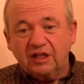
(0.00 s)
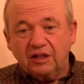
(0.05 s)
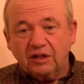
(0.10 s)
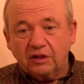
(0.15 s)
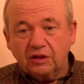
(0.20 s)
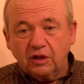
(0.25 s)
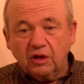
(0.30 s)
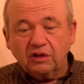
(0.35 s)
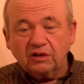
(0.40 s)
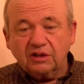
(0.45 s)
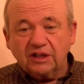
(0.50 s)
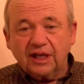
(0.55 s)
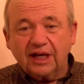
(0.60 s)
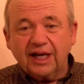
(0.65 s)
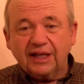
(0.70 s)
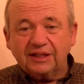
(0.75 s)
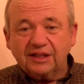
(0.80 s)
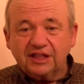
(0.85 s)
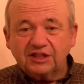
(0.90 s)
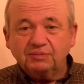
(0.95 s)
look, they
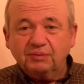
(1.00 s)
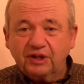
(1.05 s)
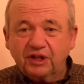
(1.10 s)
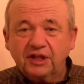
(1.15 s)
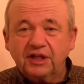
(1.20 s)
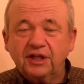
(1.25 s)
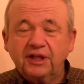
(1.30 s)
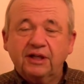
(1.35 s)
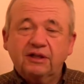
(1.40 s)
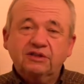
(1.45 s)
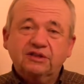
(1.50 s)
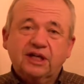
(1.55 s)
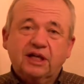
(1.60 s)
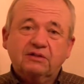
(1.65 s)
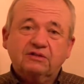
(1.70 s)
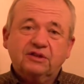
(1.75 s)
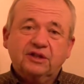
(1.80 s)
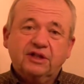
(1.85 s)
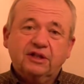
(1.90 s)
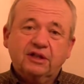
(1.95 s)
got these billionaires
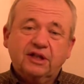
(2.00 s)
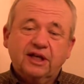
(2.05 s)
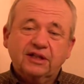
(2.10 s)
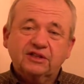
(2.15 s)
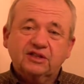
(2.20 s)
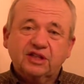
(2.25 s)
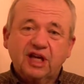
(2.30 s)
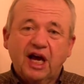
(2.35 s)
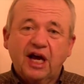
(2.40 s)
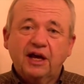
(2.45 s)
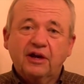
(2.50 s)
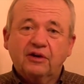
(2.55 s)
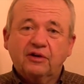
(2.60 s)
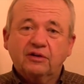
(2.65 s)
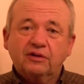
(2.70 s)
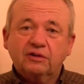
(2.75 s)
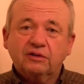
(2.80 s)
out there, like Steyer.